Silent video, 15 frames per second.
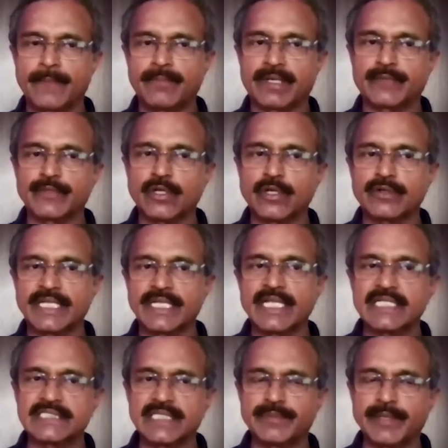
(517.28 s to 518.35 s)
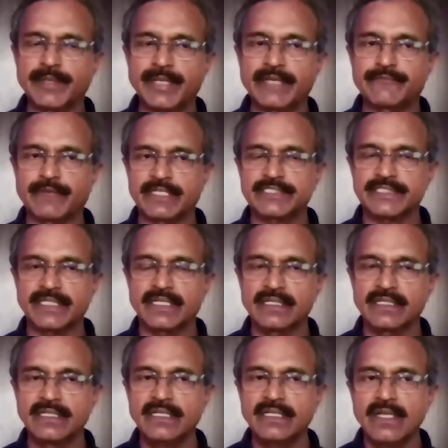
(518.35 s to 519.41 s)
But without ELCB being functional,
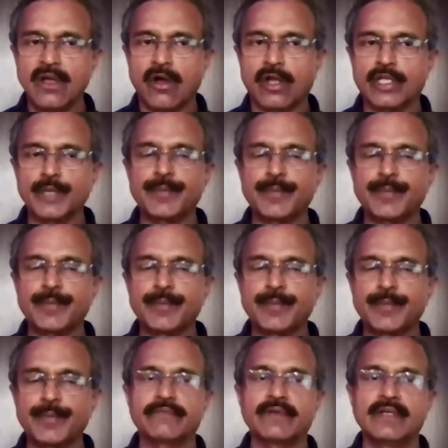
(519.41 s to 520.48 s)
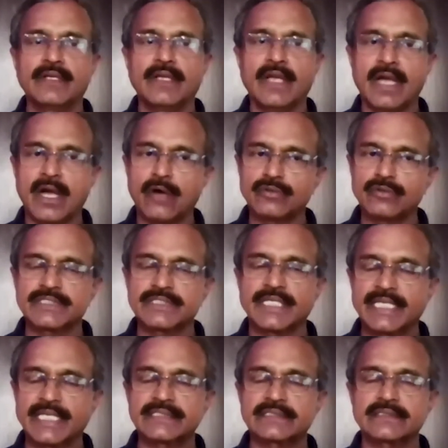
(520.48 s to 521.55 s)
occupying a house
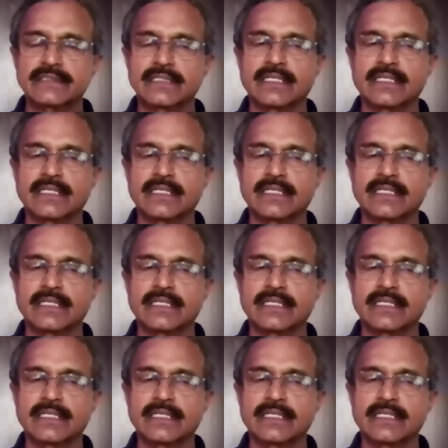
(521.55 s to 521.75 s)
is